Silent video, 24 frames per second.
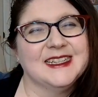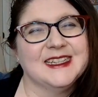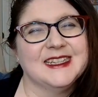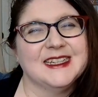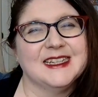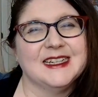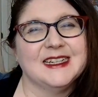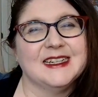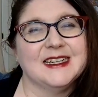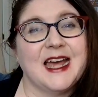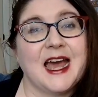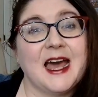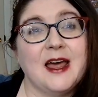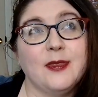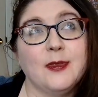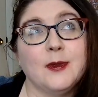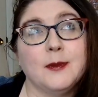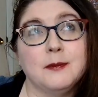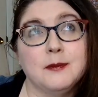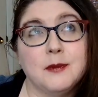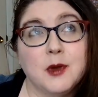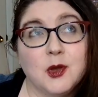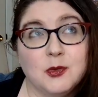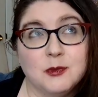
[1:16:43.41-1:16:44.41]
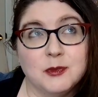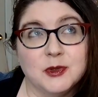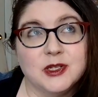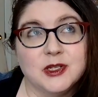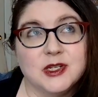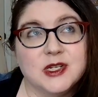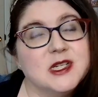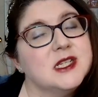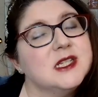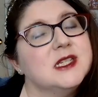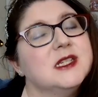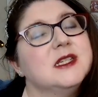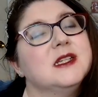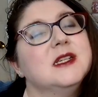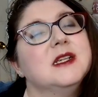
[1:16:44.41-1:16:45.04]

can, at the moment,